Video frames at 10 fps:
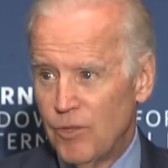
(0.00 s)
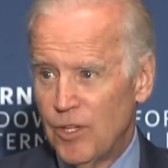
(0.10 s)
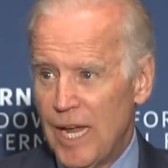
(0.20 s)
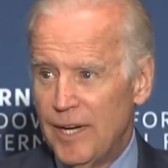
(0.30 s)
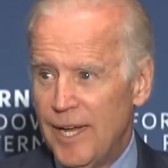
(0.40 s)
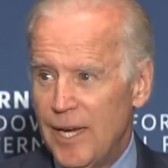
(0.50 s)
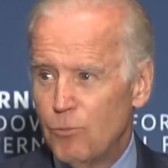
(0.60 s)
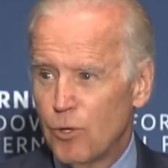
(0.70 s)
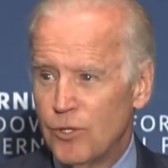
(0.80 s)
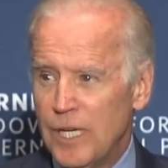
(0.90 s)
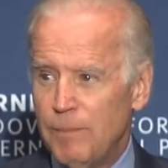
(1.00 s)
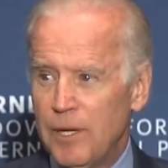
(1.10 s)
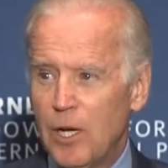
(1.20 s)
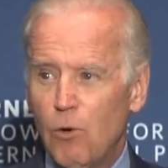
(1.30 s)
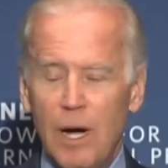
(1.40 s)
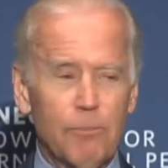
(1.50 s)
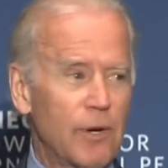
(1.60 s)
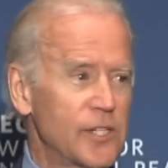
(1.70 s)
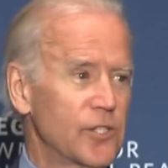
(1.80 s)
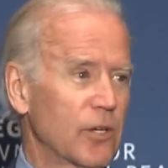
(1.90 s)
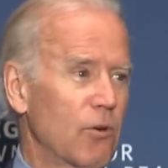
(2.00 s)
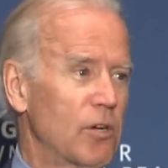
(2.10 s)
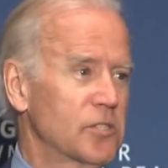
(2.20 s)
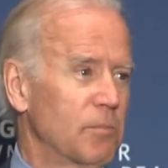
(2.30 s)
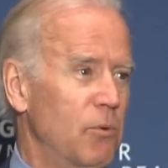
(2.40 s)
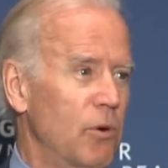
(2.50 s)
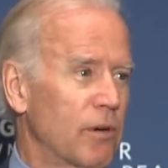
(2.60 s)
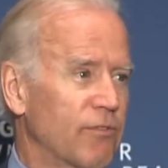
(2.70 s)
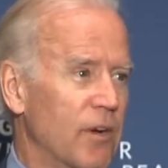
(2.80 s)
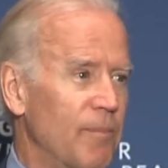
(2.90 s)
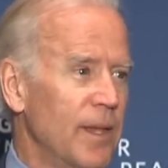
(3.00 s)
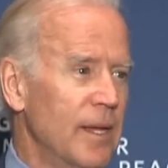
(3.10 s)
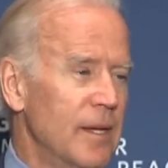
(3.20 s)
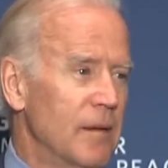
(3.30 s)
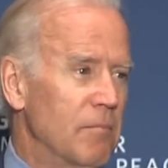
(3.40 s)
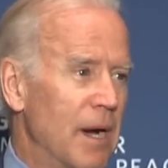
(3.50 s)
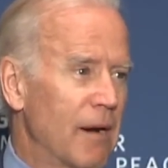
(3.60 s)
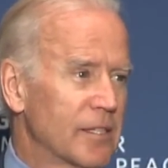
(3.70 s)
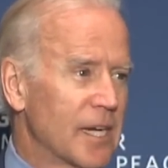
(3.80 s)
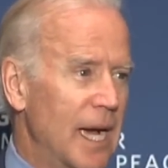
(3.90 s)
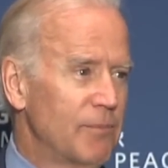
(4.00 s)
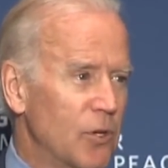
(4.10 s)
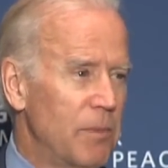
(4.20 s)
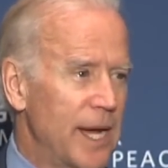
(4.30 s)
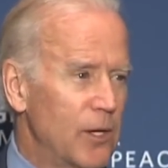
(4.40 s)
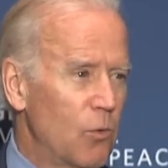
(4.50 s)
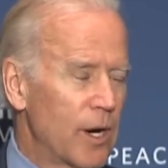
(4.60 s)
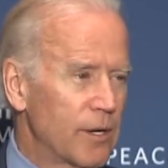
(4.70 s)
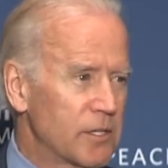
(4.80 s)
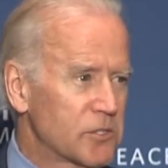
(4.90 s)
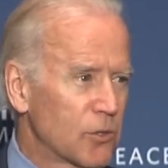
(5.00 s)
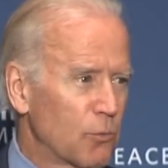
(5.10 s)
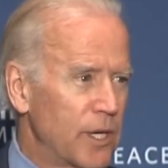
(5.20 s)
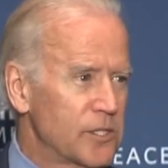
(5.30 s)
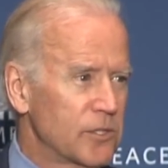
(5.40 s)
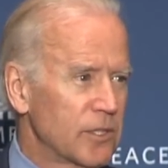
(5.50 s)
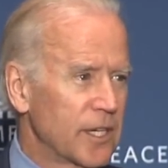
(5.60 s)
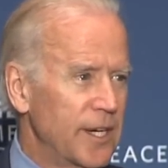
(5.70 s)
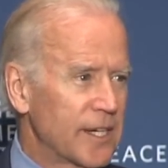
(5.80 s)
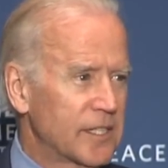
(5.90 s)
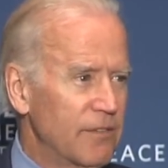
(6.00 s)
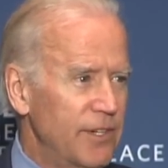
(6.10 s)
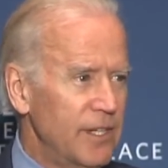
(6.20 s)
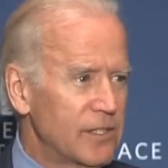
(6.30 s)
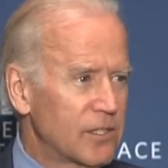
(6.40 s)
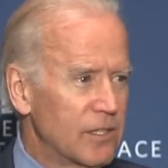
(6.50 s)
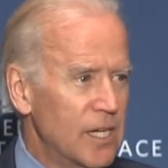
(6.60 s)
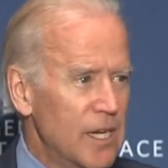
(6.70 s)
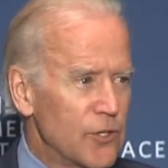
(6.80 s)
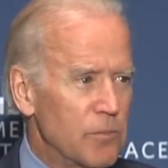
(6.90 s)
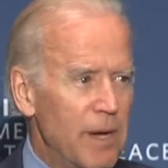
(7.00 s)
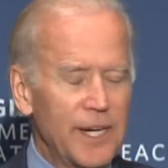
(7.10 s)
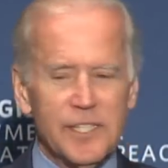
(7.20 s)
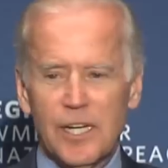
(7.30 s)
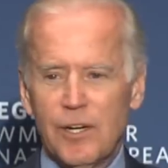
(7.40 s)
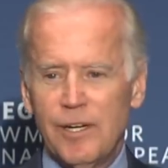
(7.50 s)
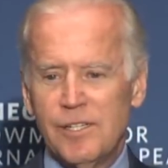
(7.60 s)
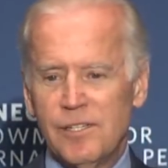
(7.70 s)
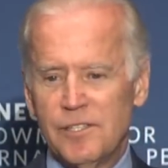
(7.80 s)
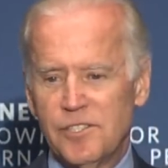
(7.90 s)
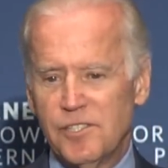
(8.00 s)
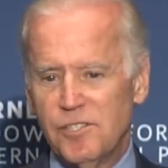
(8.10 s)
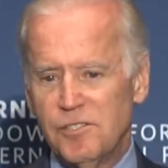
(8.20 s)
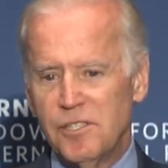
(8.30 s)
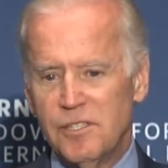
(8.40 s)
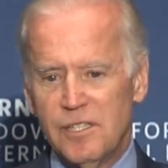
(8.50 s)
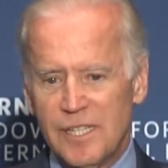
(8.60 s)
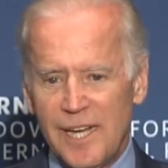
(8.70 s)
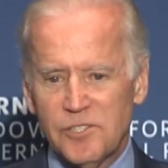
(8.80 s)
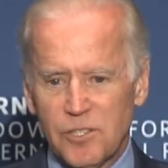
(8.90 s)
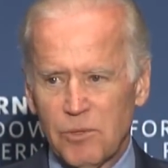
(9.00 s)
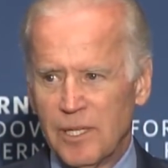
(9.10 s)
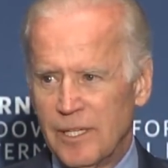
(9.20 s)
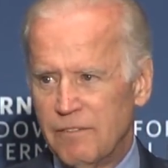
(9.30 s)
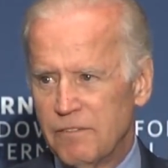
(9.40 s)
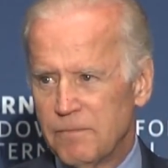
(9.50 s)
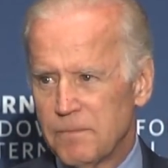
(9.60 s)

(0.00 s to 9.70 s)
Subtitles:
To that end, we're deepening cooperation across the board, from maritime domain awareness to regional connectivity to humanitarian assistance and disaster relief.